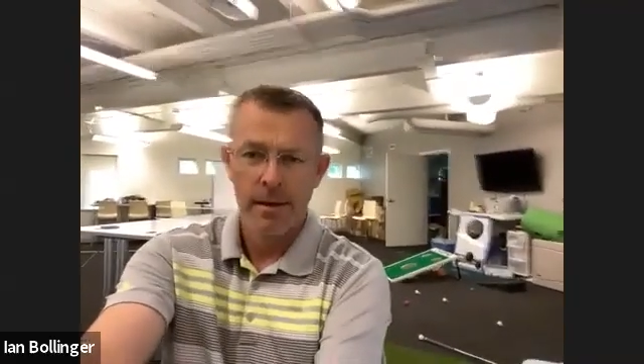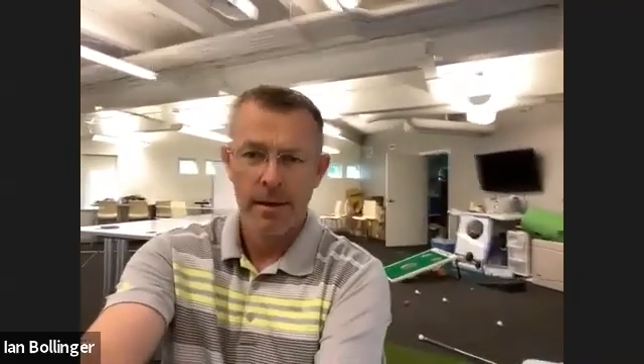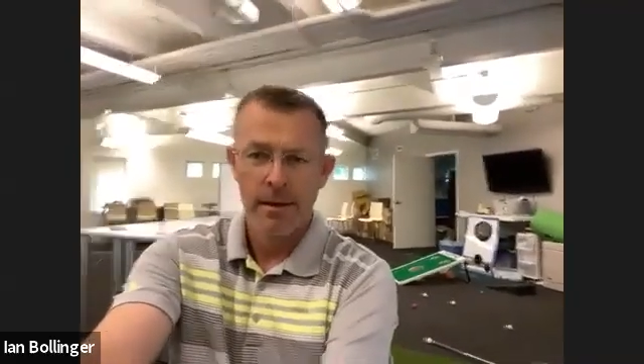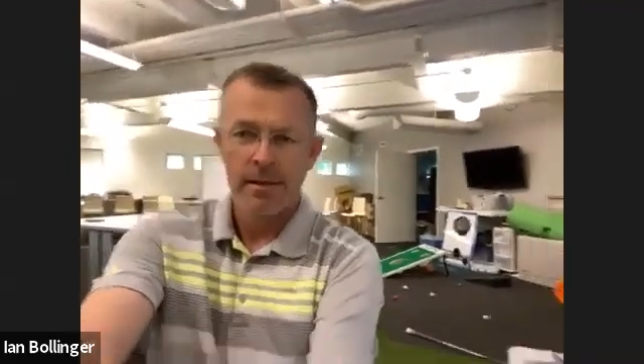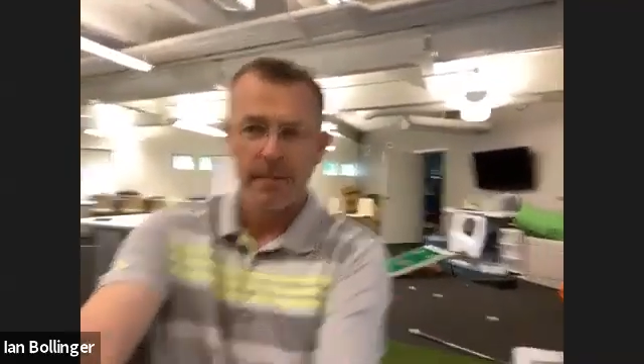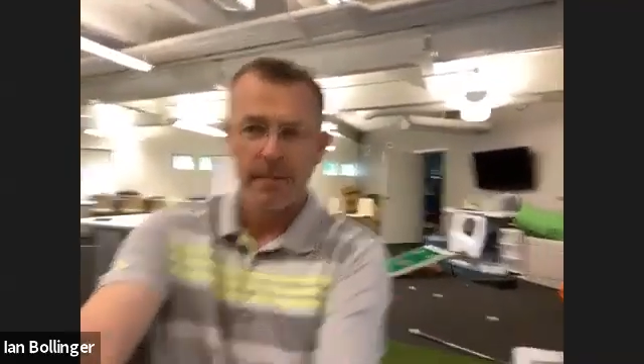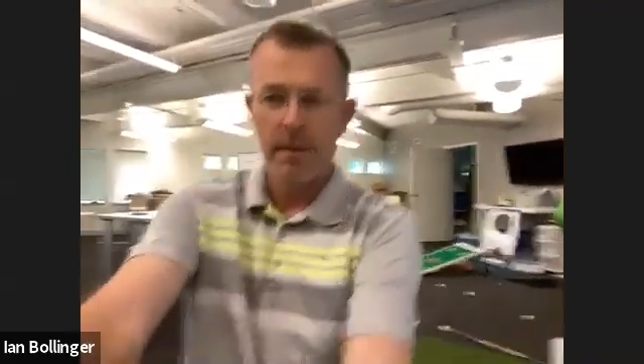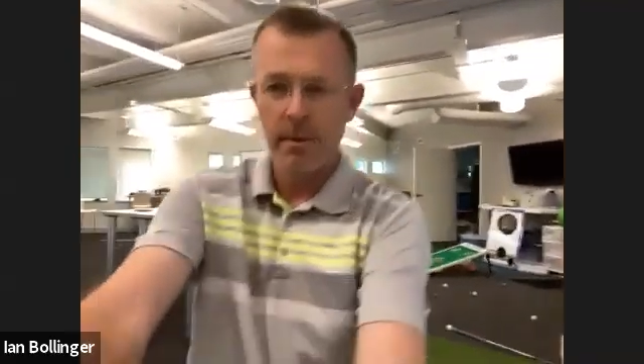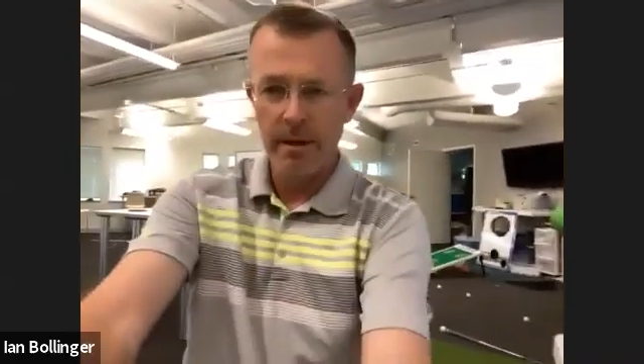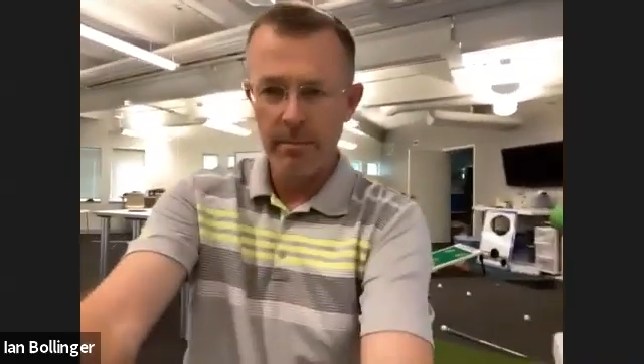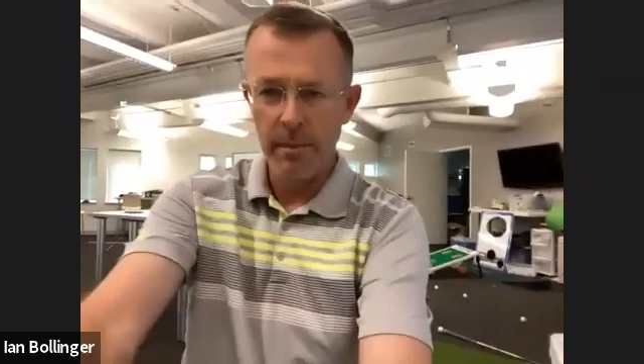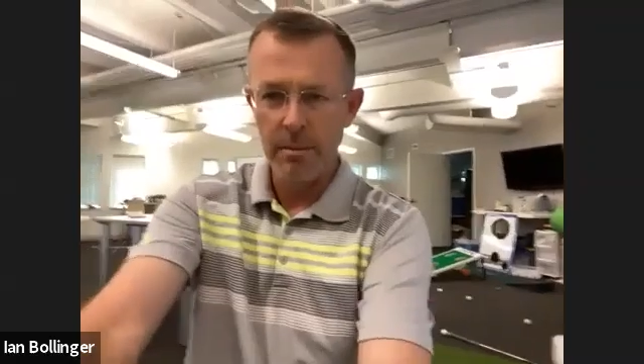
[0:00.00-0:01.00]
because I want
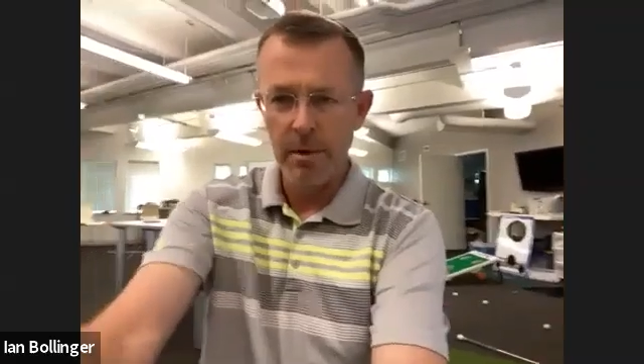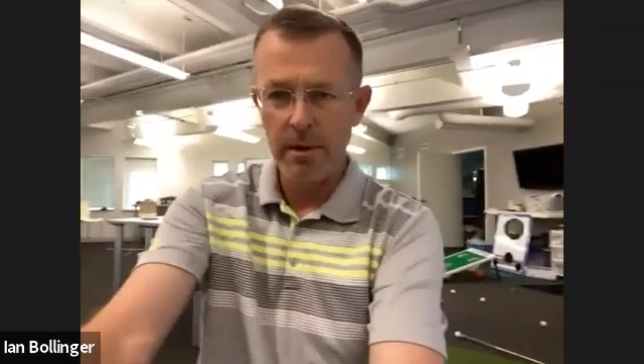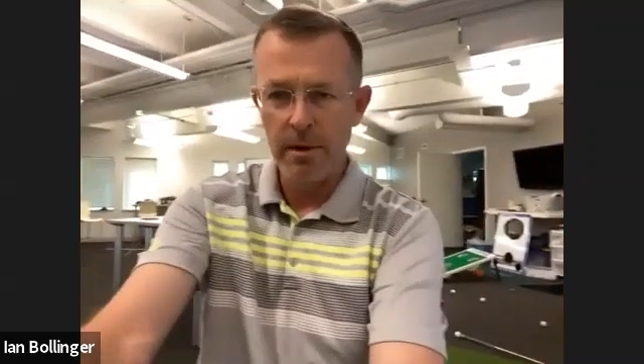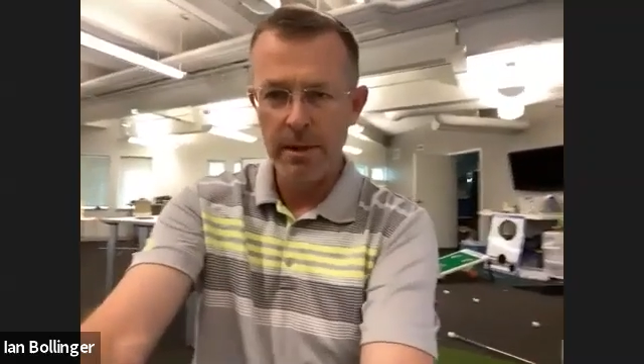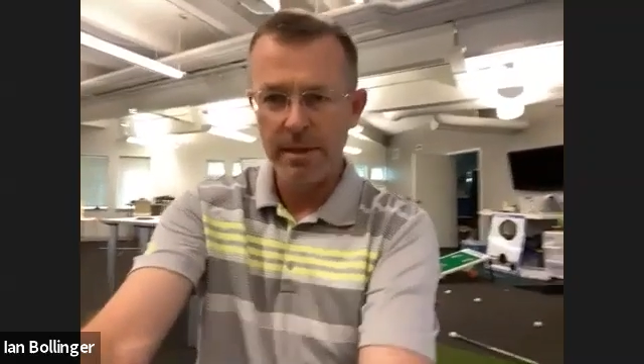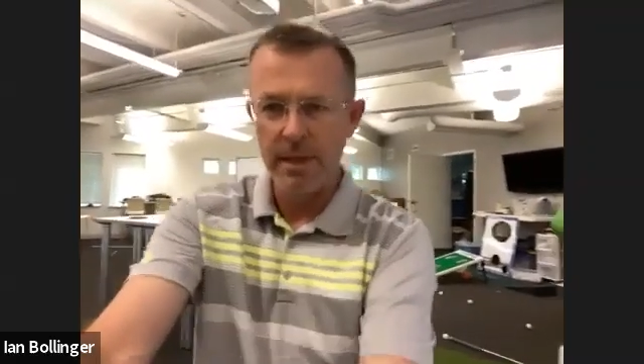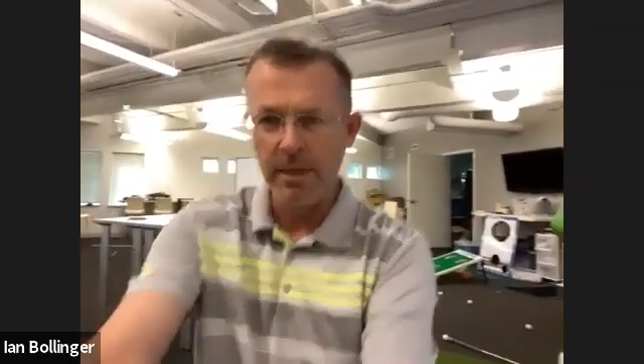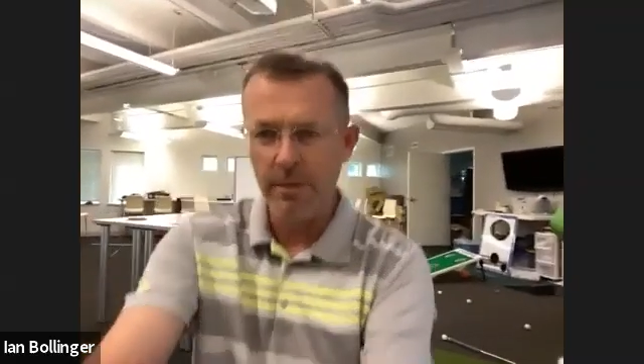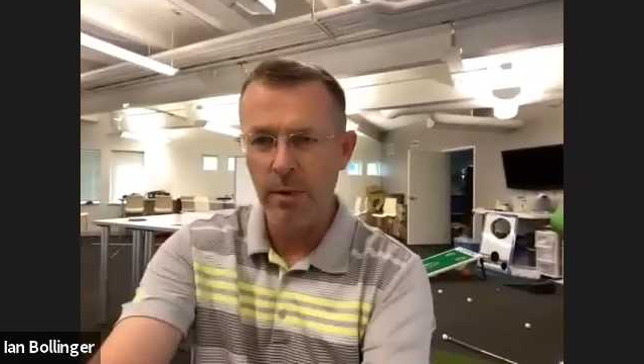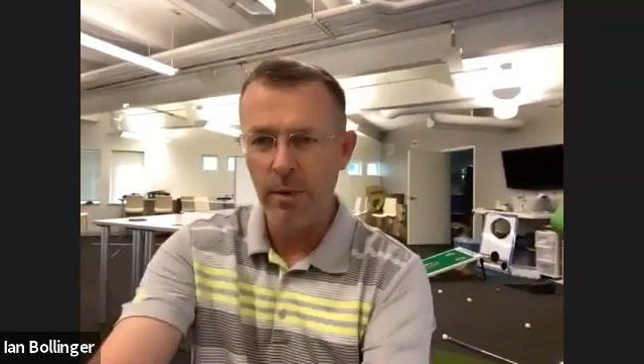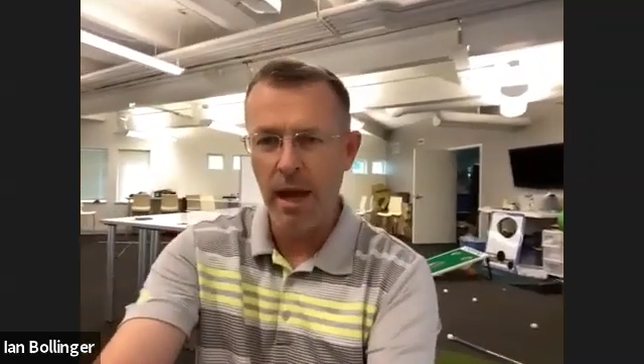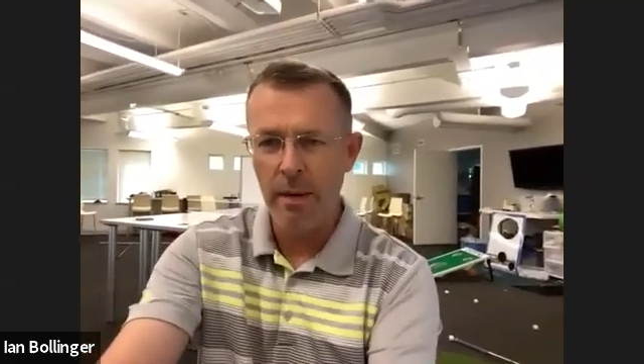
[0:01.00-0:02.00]
to see
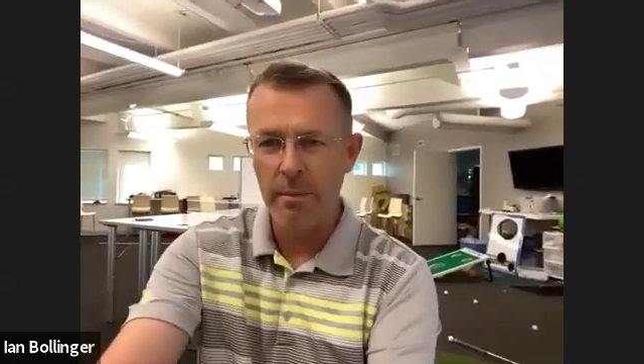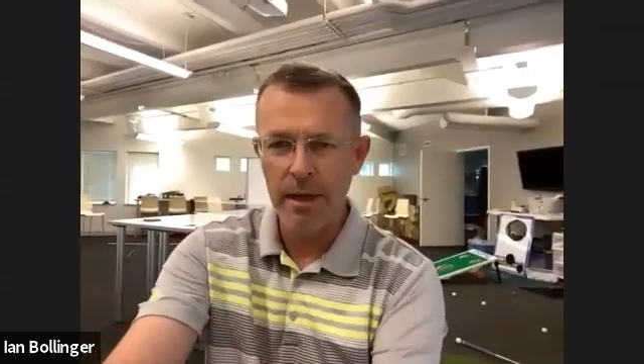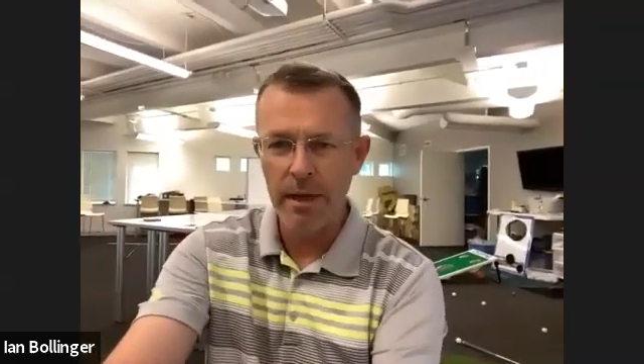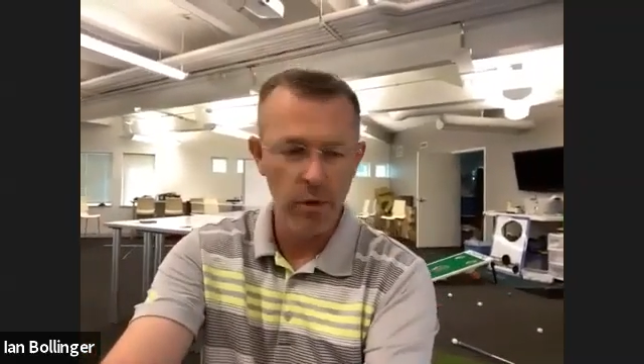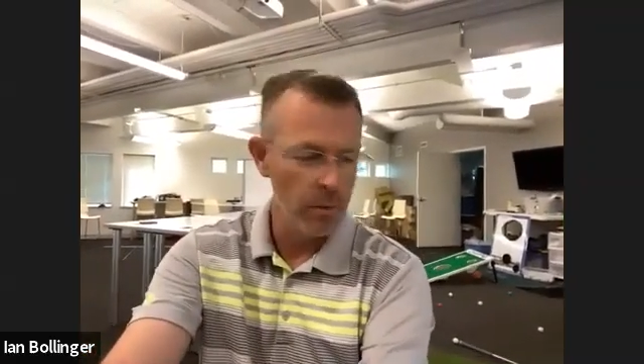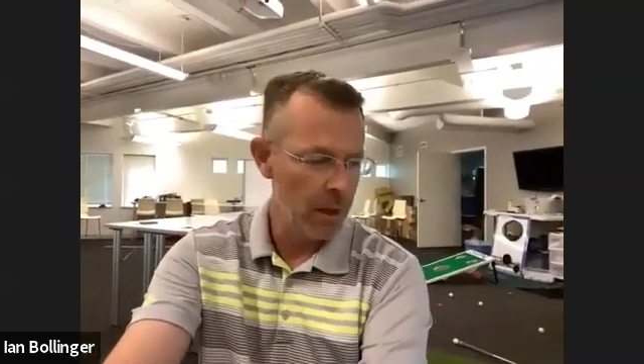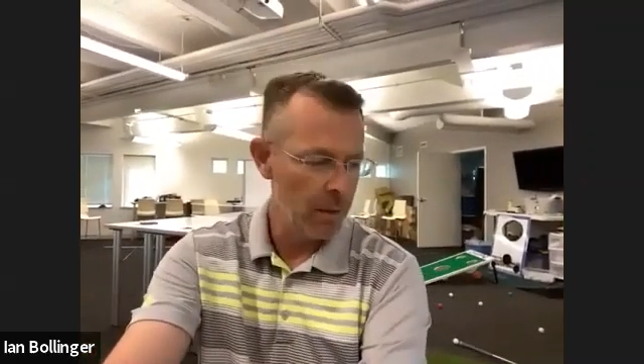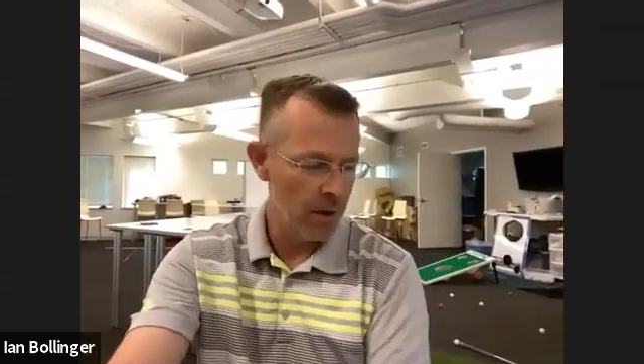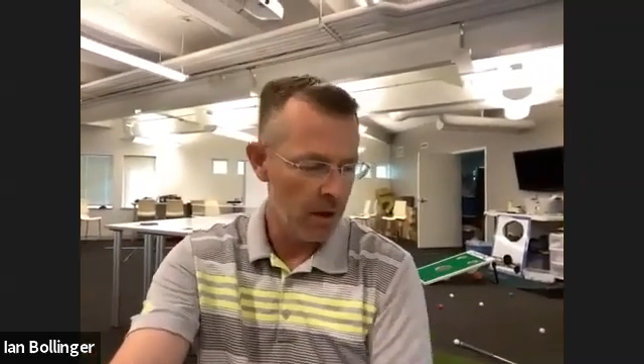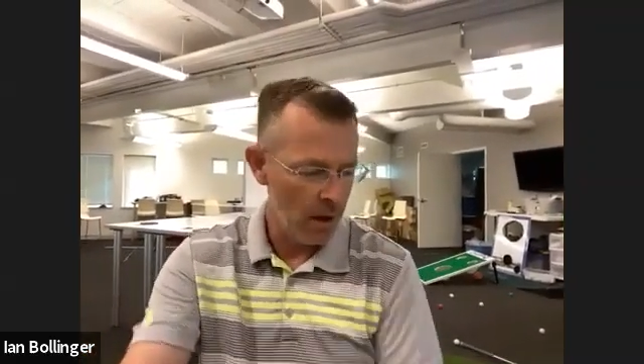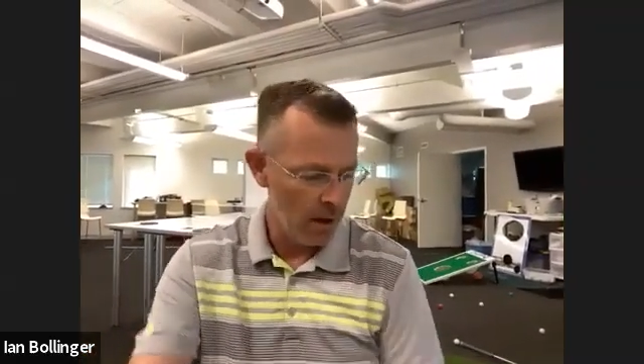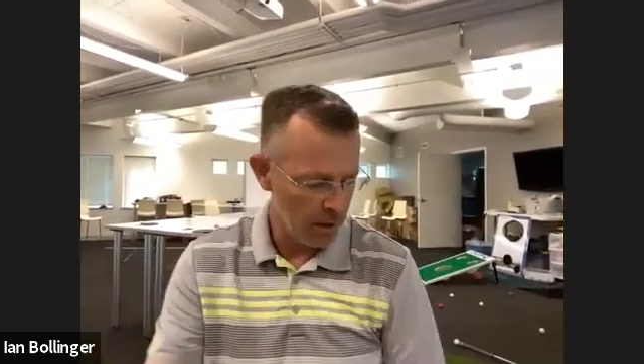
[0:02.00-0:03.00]
how many of you
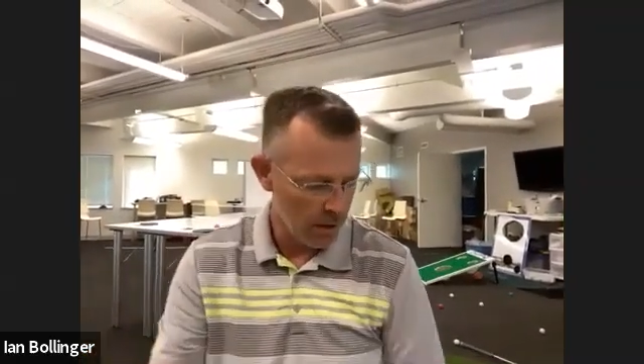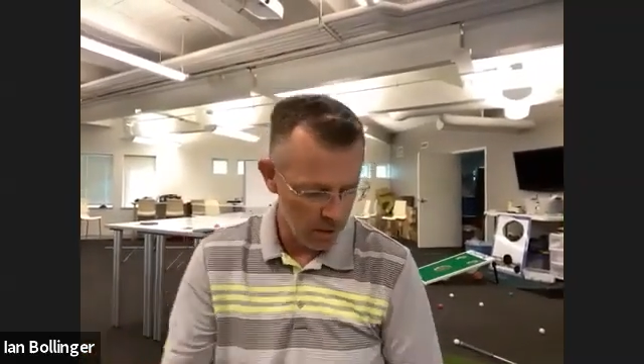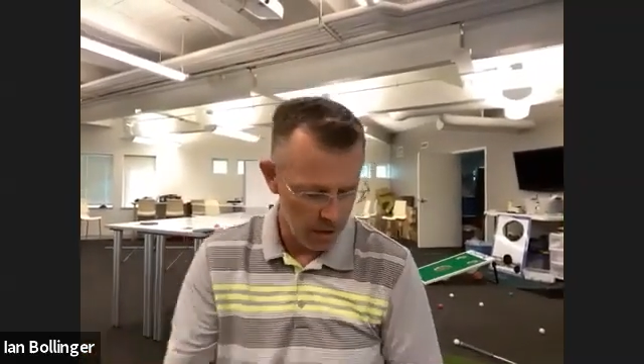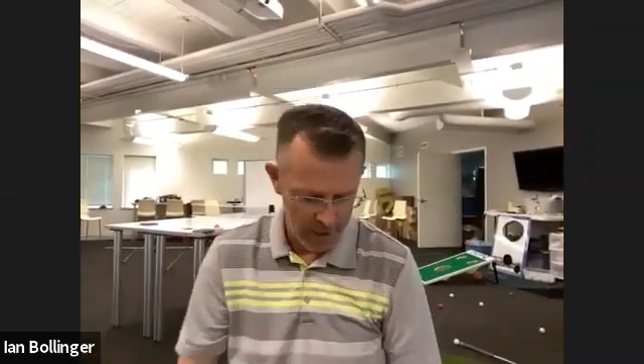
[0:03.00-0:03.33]
remember all the core